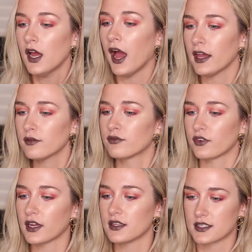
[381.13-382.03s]
I have
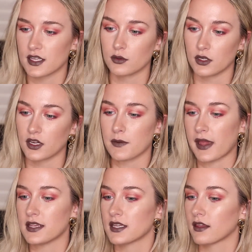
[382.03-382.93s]
friends that would look
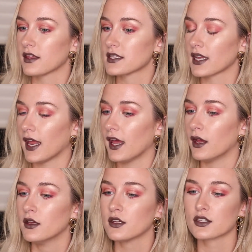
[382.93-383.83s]
amazing in this colour,
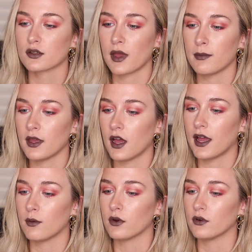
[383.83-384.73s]
so maybe
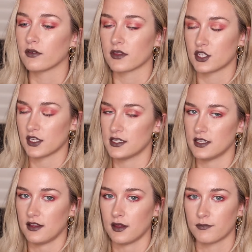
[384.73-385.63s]
I will give this shade
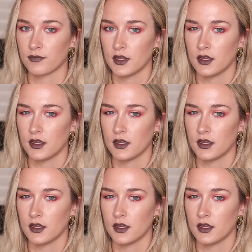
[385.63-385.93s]
to them.